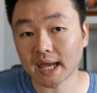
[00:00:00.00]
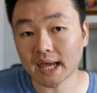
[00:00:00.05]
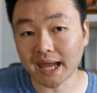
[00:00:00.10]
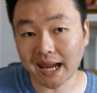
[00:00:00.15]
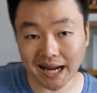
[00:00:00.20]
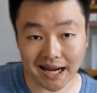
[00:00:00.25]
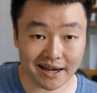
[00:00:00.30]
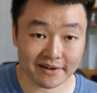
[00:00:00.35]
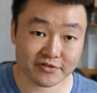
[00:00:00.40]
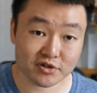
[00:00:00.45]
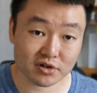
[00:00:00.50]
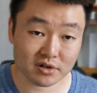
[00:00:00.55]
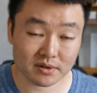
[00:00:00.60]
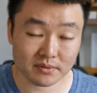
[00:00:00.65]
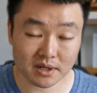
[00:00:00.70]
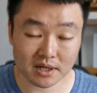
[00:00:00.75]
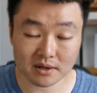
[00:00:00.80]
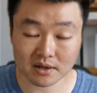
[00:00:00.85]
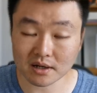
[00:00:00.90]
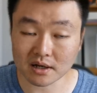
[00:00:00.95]

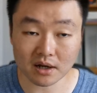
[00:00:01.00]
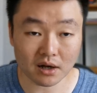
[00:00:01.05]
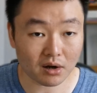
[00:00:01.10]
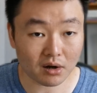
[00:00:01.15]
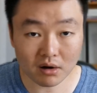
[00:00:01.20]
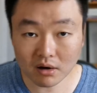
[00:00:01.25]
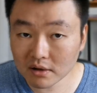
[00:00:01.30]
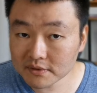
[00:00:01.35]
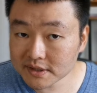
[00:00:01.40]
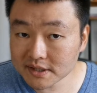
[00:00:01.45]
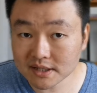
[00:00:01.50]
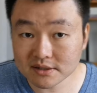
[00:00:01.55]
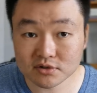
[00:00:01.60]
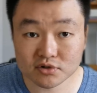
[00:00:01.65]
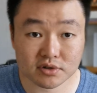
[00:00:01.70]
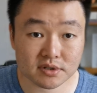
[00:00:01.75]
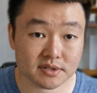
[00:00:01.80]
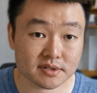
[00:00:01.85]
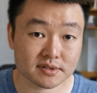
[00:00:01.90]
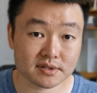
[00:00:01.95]
After all the
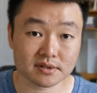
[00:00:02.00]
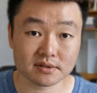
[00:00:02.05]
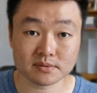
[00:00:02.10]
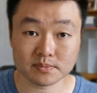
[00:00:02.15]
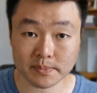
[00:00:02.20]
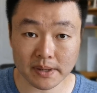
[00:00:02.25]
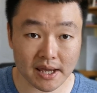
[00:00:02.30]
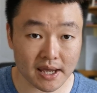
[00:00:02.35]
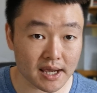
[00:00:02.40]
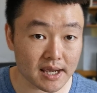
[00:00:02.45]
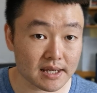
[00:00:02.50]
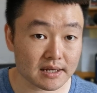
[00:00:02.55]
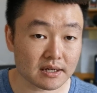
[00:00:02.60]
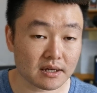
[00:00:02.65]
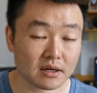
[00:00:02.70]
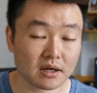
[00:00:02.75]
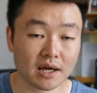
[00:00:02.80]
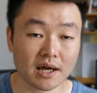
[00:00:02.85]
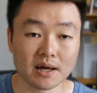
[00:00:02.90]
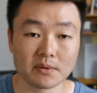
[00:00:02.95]
interest is paid
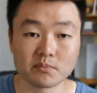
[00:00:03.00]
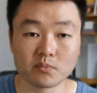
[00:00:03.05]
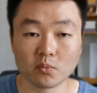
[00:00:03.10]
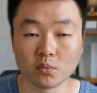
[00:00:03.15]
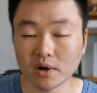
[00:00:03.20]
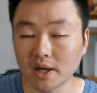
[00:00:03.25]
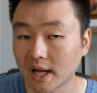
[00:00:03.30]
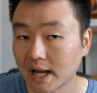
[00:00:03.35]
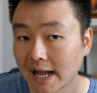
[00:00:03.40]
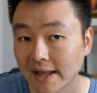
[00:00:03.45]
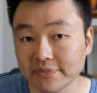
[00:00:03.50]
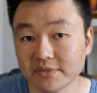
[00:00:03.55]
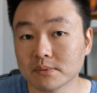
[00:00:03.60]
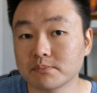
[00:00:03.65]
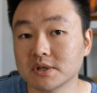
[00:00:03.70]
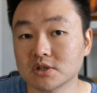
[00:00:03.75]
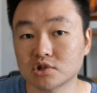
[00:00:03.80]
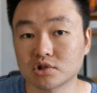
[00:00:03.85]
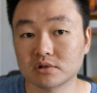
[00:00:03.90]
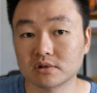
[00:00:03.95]
um, at the
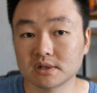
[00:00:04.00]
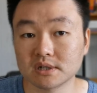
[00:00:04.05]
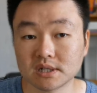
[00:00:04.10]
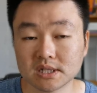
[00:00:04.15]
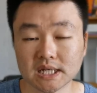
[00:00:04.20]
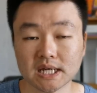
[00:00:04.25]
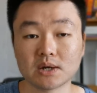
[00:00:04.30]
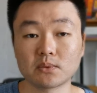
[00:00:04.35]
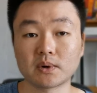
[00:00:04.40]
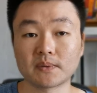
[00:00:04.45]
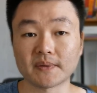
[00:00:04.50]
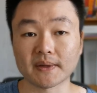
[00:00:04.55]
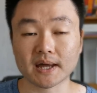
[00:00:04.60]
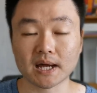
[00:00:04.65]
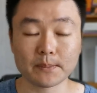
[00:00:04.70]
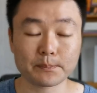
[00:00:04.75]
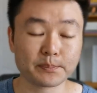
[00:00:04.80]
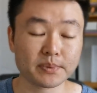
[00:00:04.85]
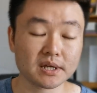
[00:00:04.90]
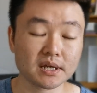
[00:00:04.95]
maturity date when the
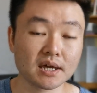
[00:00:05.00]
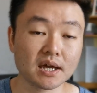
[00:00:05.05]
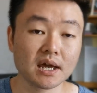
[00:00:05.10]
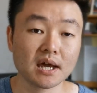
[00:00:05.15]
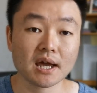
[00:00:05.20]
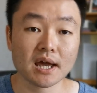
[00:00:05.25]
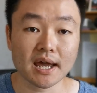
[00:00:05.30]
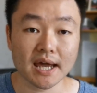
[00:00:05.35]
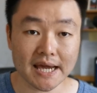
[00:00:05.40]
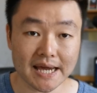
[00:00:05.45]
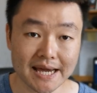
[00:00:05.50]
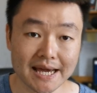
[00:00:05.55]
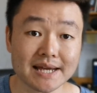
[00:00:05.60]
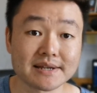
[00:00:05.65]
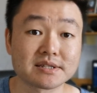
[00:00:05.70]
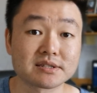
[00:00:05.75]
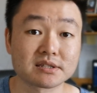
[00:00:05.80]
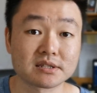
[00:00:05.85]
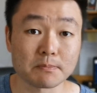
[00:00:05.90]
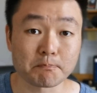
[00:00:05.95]
company
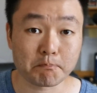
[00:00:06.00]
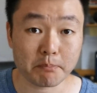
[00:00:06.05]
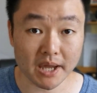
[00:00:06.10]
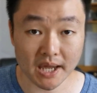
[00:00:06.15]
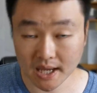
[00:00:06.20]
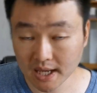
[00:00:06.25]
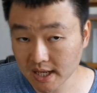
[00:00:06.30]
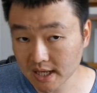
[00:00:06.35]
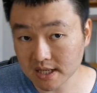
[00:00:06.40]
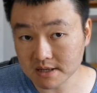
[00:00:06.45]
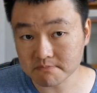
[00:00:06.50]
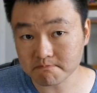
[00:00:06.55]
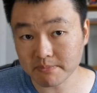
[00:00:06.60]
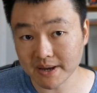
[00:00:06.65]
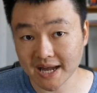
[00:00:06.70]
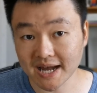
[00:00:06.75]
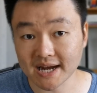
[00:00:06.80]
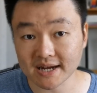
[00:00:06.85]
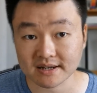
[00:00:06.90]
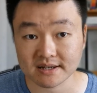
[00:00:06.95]
has to pay
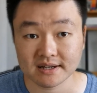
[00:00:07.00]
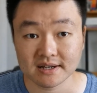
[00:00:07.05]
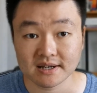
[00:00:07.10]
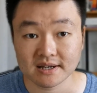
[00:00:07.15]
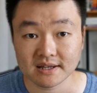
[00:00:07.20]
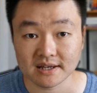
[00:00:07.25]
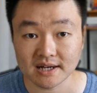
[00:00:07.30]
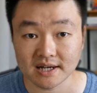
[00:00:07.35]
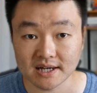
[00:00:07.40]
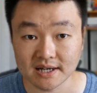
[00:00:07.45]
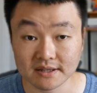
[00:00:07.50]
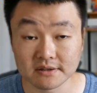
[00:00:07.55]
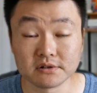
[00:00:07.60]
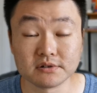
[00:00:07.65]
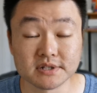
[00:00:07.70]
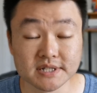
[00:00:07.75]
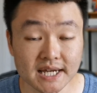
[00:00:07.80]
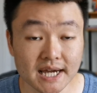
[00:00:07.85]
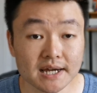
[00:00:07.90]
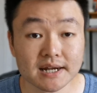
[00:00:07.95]
back uh, their
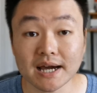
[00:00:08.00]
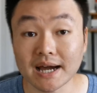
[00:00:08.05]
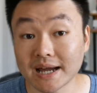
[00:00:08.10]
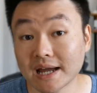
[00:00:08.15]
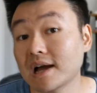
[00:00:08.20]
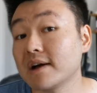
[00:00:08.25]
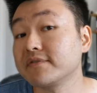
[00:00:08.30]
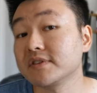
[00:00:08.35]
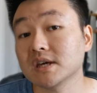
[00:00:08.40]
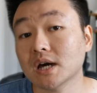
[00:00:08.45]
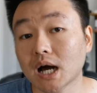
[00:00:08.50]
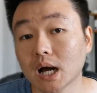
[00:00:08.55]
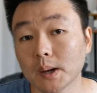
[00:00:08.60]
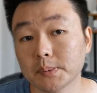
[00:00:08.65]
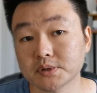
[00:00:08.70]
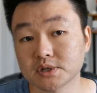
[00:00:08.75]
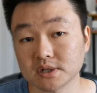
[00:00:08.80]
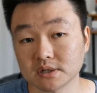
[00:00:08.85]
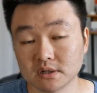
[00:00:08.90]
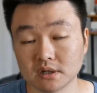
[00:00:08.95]
debt, I have the
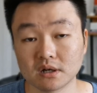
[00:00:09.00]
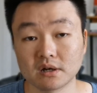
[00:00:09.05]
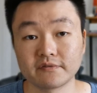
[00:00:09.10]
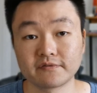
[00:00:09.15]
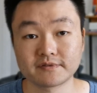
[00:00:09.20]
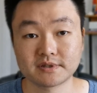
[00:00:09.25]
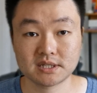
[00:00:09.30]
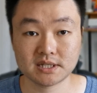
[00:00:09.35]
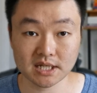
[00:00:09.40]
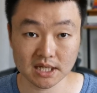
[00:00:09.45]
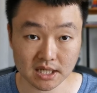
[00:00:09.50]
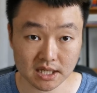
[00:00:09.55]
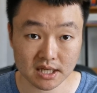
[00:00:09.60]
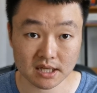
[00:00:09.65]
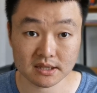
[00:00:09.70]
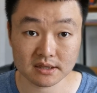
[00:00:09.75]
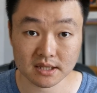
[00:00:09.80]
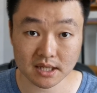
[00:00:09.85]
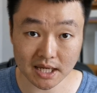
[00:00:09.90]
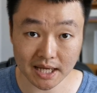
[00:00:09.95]
option of
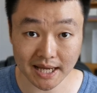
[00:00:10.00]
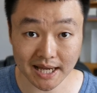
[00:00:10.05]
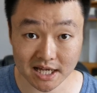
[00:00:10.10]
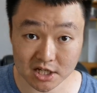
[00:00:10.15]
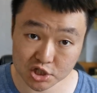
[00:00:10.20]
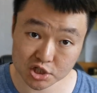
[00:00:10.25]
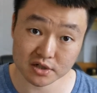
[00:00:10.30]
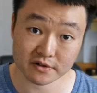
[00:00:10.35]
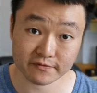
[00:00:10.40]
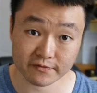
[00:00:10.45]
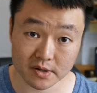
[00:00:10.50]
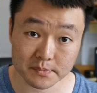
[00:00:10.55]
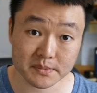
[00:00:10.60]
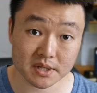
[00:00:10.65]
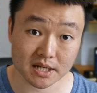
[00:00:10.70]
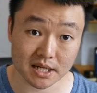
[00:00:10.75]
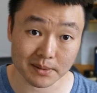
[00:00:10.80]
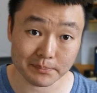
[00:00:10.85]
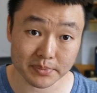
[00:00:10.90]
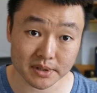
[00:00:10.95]
taking cash from the
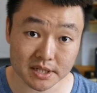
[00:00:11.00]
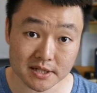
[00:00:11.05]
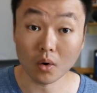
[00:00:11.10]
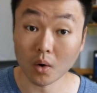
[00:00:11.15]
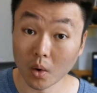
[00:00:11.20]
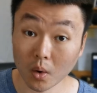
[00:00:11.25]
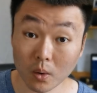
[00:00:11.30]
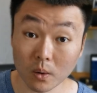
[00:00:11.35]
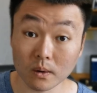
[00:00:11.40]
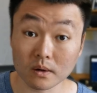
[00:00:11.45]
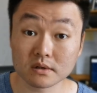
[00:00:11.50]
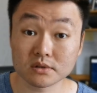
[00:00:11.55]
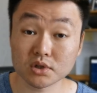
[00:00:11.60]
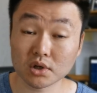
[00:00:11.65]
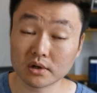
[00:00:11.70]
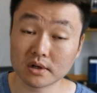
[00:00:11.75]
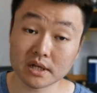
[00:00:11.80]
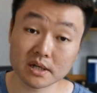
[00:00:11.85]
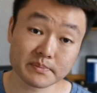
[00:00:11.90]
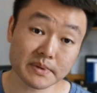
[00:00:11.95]
company or
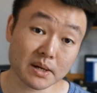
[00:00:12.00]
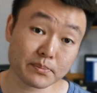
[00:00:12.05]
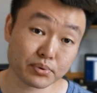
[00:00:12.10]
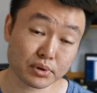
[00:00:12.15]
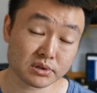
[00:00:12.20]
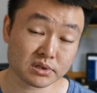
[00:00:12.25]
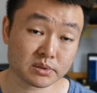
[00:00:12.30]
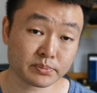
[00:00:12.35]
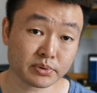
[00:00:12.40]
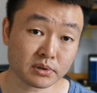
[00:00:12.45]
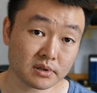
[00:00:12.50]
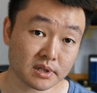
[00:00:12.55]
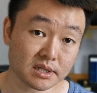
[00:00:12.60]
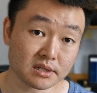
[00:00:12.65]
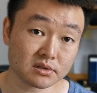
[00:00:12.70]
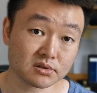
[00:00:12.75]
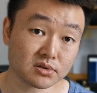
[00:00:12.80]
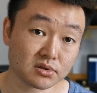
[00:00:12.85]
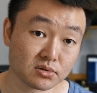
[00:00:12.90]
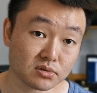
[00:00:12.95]
turning my principal
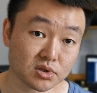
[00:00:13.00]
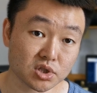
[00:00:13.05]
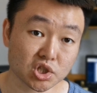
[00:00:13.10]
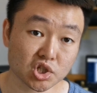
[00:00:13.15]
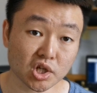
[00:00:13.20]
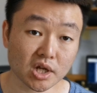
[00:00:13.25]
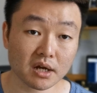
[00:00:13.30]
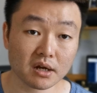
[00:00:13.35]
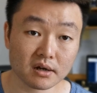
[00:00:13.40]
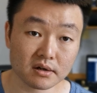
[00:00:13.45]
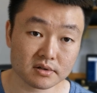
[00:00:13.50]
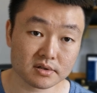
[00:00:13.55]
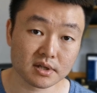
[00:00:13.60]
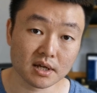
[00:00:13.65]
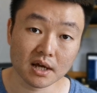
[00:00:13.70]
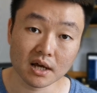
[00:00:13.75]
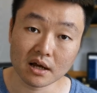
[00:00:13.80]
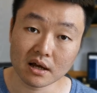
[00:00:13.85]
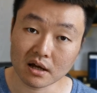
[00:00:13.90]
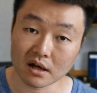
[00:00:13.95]
into shares
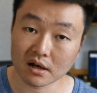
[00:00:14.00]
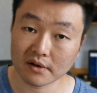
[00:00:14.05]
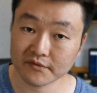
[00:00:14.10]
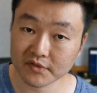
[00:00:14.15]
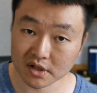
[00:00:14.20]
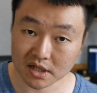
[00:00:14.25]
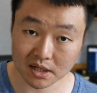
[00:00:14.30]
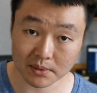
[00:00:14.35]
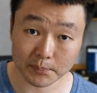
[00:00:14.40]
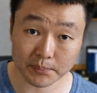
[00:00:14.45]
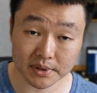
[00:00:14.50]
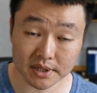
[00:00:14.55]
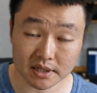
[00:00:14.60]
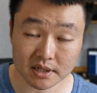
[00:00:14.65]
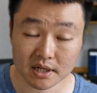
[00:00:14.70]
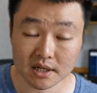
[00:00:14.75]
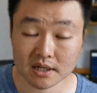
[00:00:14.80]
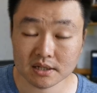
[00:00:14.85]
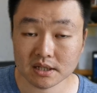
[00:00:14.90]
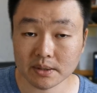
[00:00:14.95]
of the company
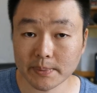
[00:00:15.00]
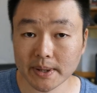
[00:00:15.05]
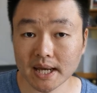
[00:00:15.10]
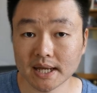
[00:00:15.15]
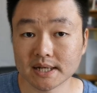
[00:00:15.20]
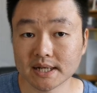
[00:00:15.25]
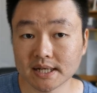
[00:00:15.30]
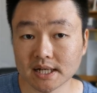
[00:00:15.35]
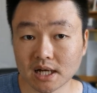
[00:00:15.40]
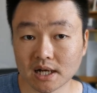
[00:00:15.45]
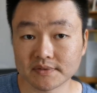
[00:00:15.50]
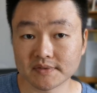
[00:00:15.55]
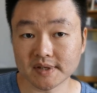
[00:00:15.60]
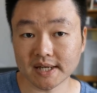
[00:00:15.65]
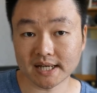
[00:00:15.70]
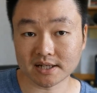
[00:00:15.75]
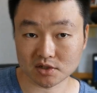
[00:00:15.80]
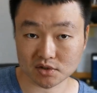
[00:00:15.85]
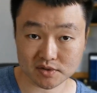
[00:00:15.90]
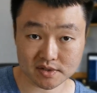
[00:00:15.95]
depending on the
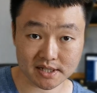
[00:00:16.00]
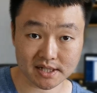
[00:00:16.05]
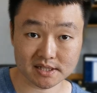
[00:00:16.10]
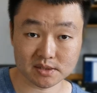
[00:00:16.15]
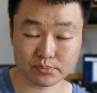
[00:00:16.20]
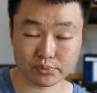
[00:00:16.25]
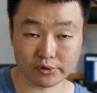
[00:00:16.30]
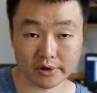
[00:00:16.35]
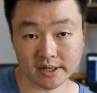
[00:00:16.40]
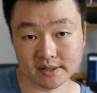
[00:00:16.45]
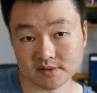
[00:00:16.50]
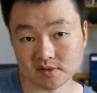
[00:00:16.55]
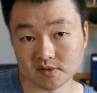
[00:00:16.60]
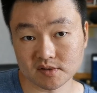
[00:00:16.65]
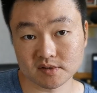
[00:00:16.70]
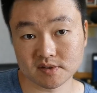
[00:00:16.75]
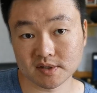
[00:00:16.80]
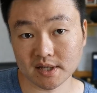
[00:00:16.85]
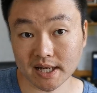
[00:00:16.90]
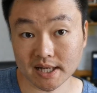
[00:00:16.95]
exercise price
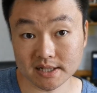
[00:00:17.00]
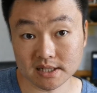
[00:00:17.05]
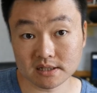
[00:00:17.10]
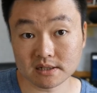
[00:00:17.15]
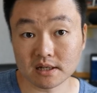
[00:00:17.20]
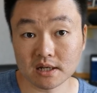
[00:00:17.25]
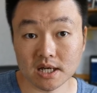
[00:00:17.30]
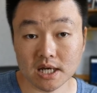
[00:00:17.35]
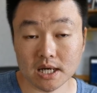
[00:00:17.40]
decided